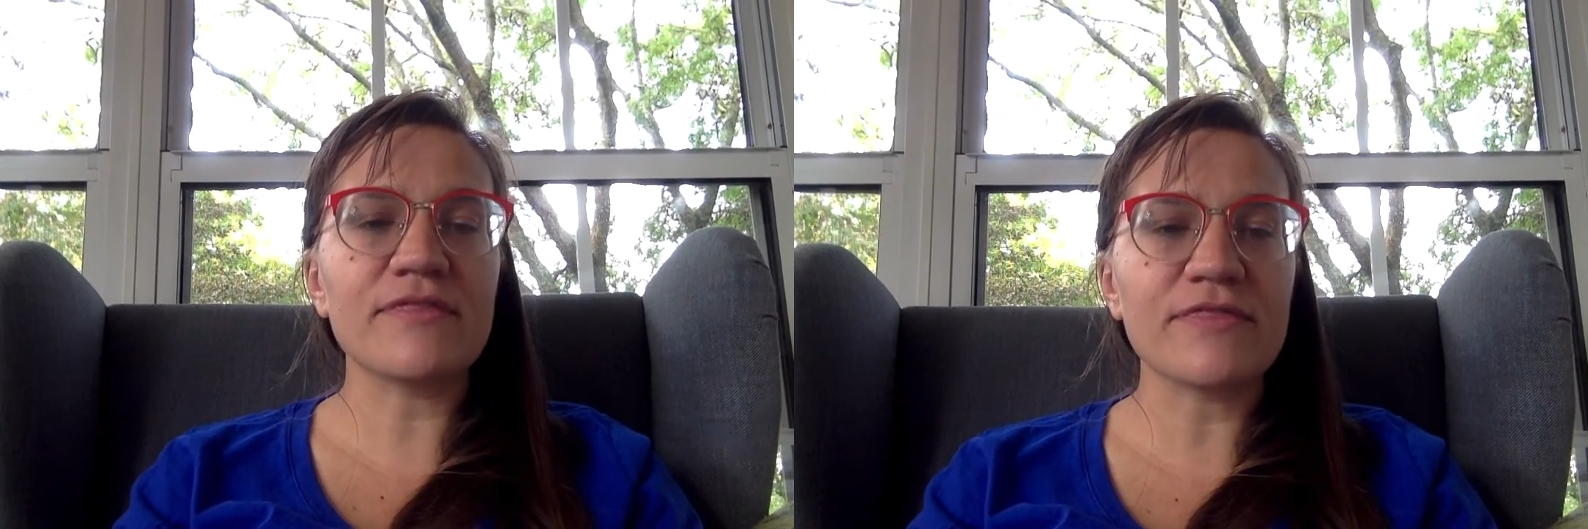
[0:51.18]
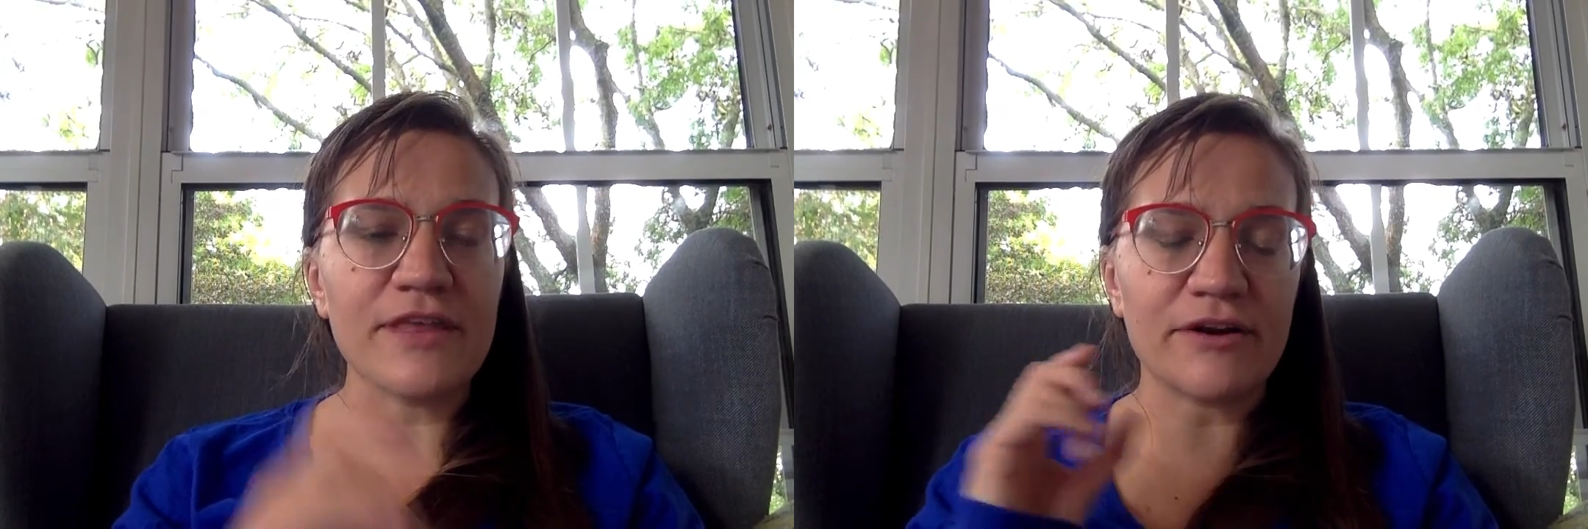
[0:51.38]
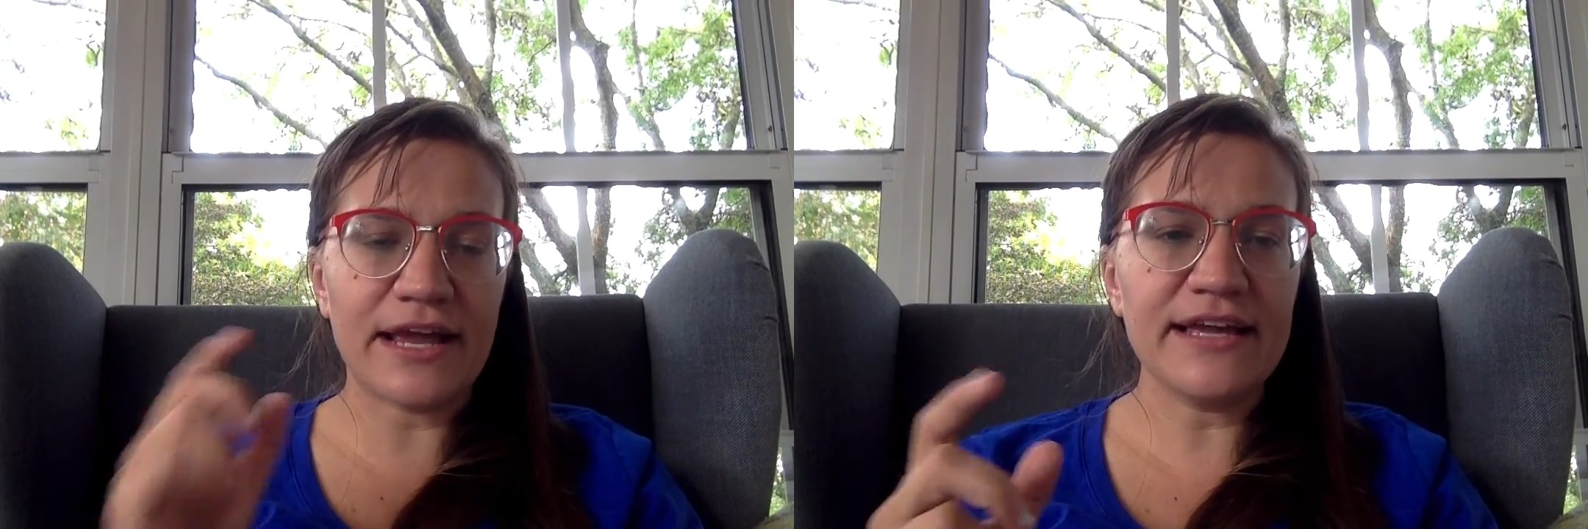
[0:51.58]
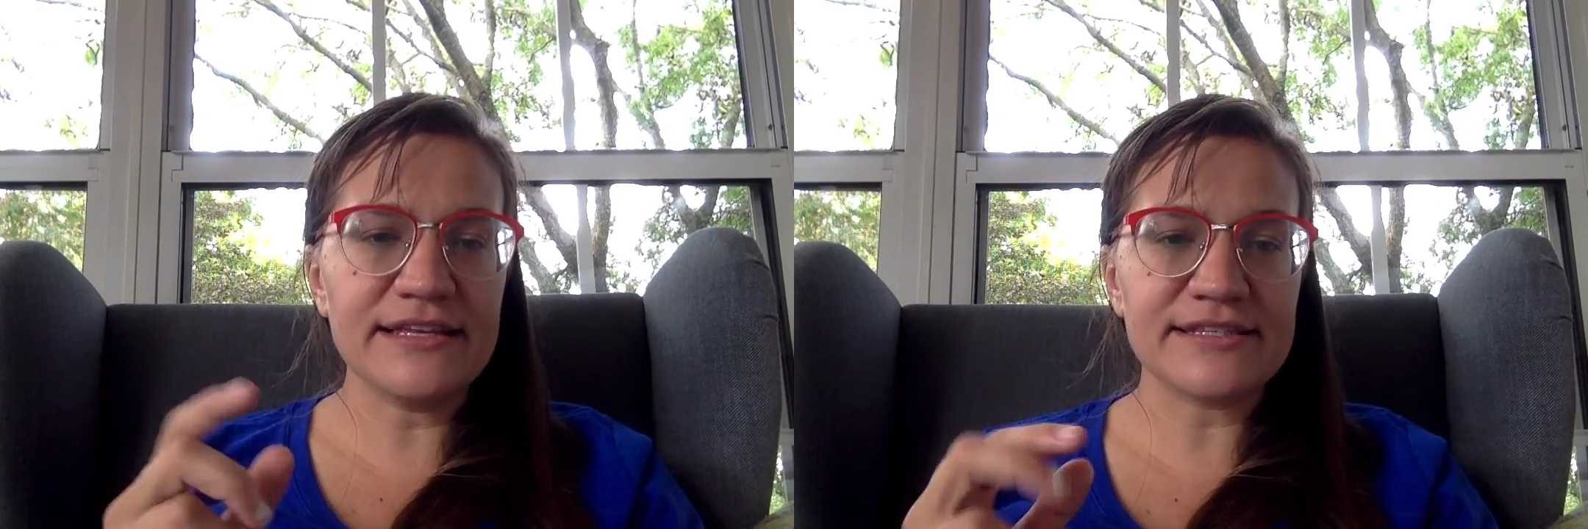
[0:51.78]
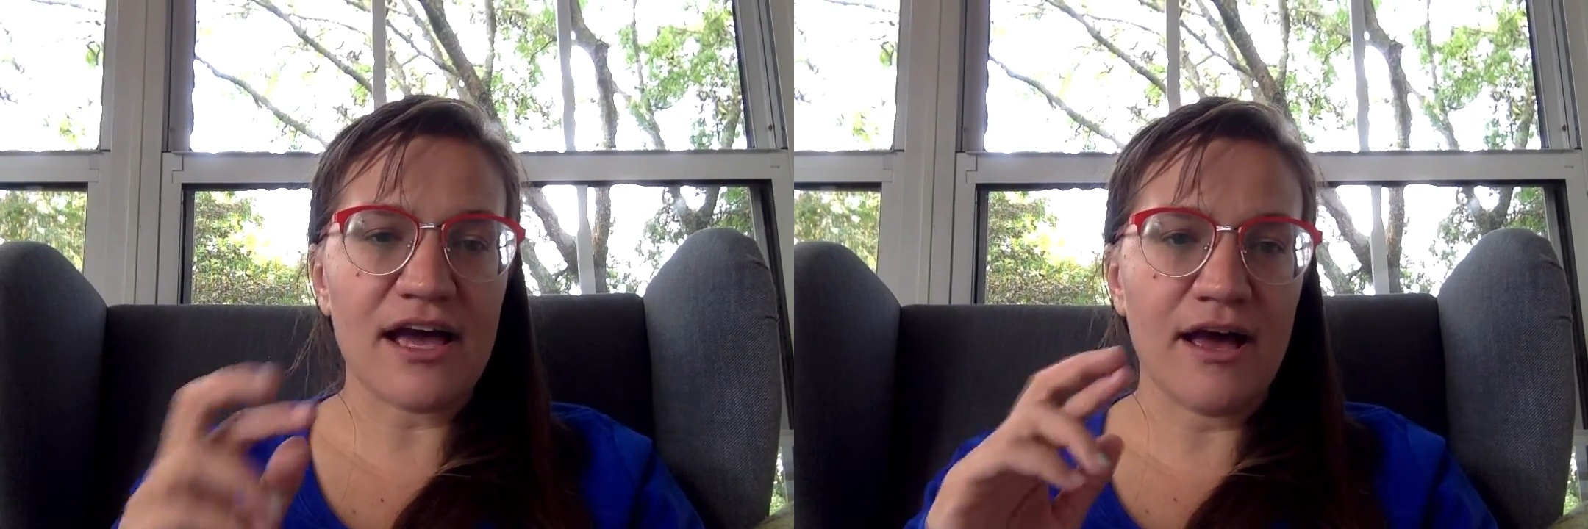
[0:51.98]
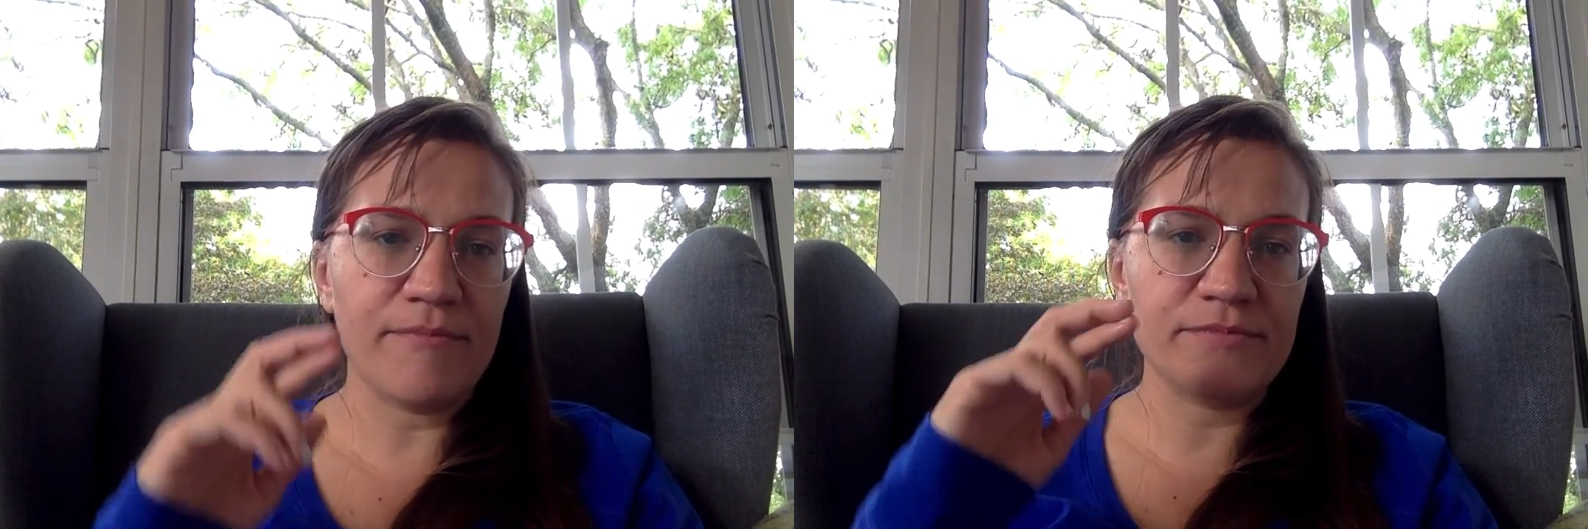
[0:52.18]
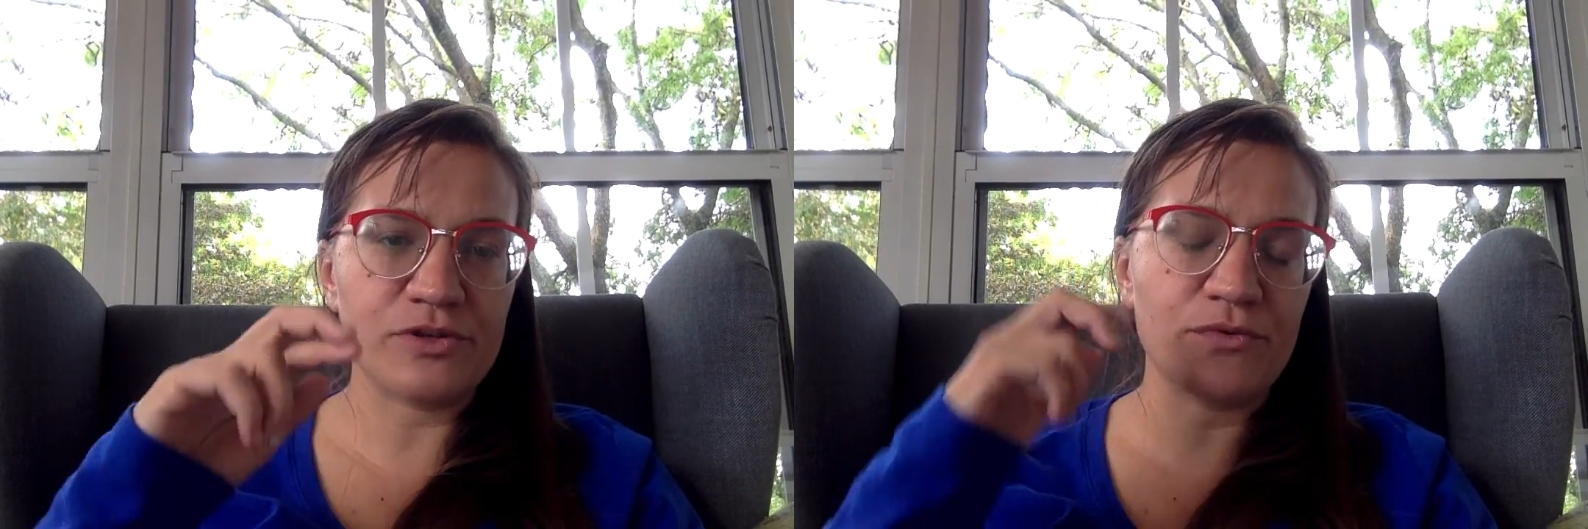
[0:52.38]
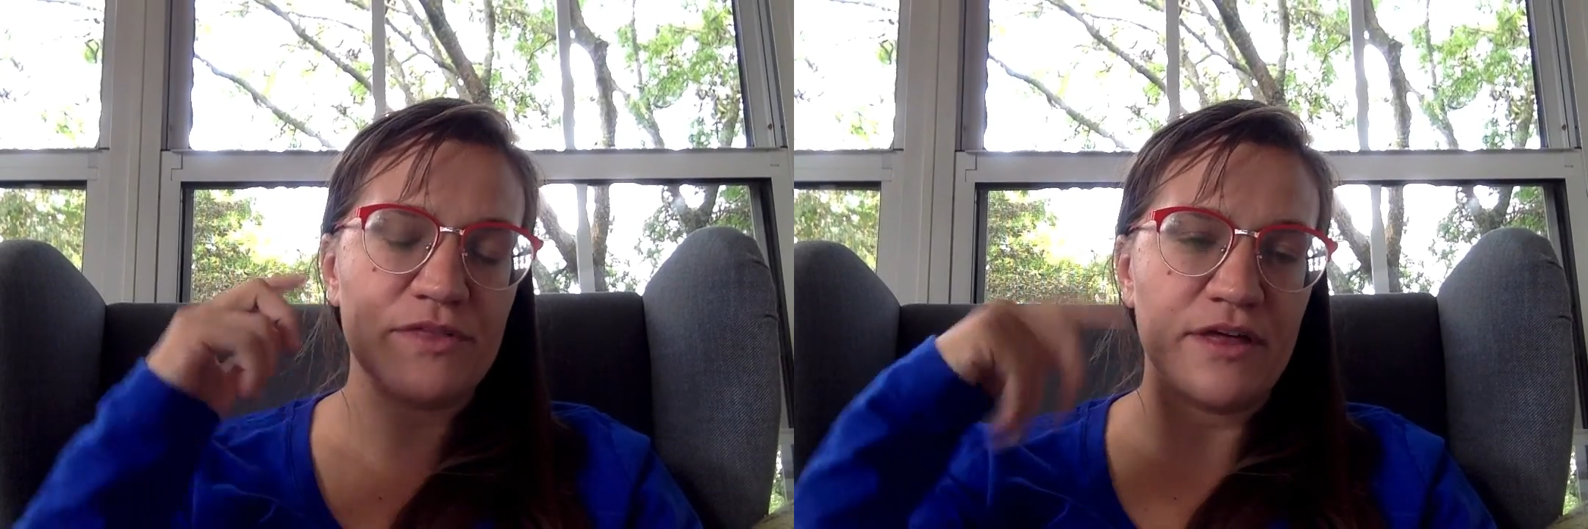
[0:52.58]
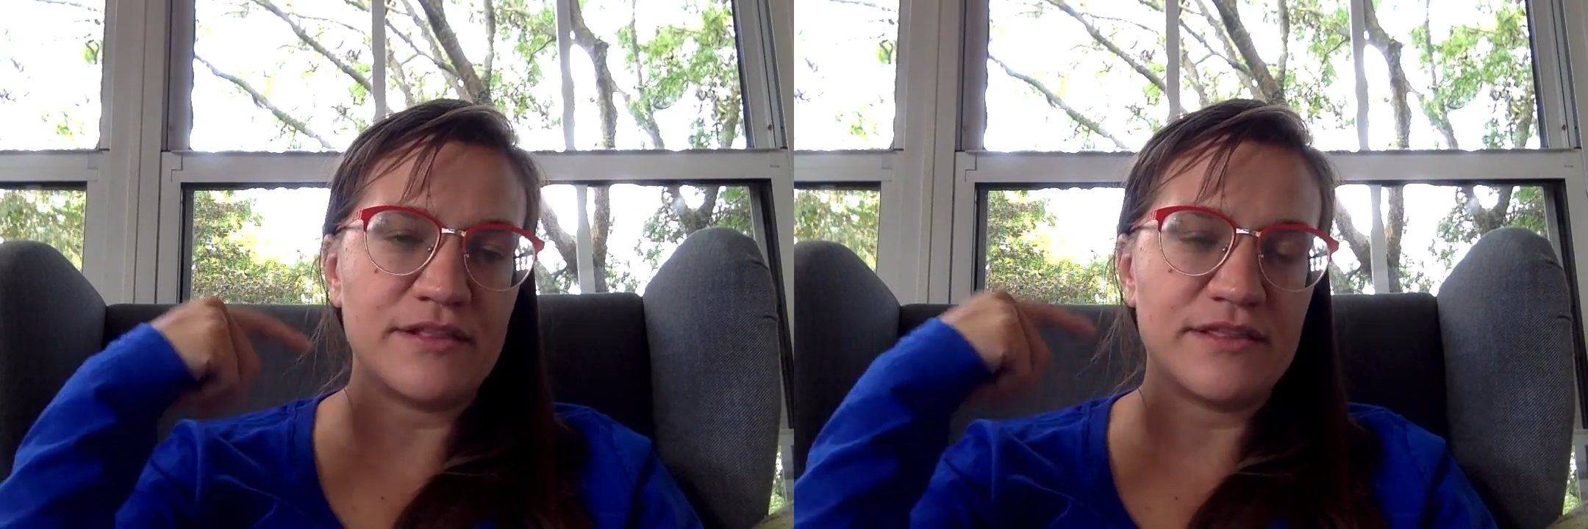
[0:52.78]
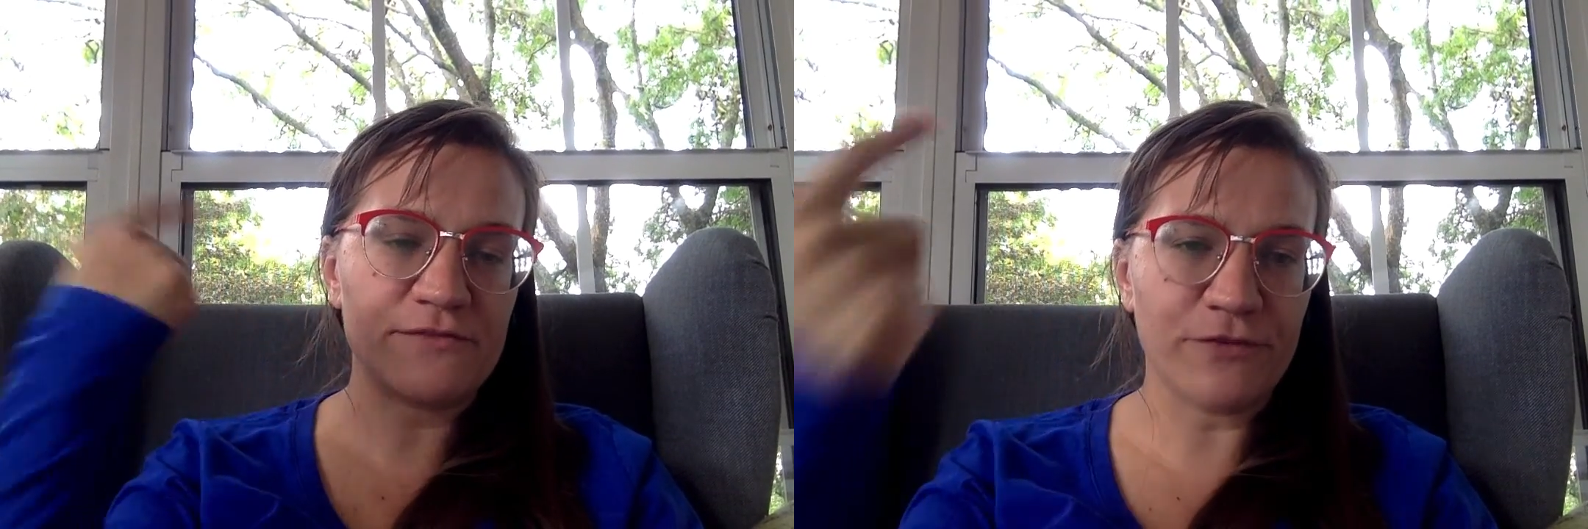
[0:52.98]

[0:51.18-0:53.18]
this